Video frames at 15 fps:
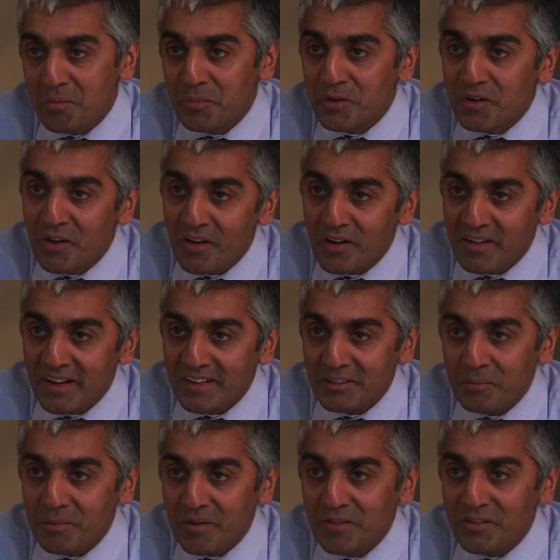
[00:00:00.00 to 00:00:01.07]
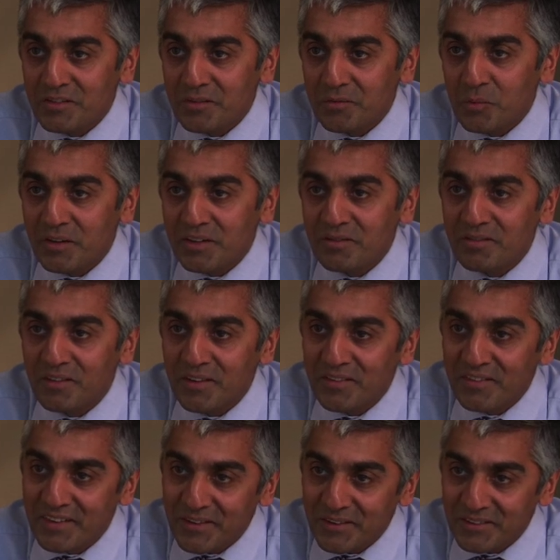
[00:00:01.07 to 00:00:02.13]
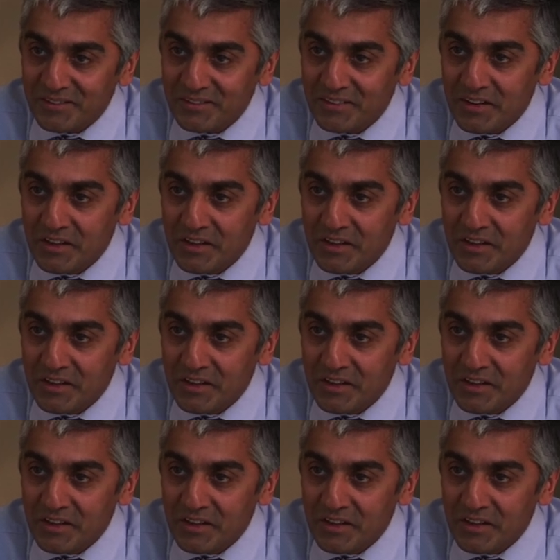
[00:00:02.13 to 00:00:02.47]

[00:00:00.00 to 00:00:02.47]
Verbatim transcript: Brugada has a prevalence of 1 in 5,000.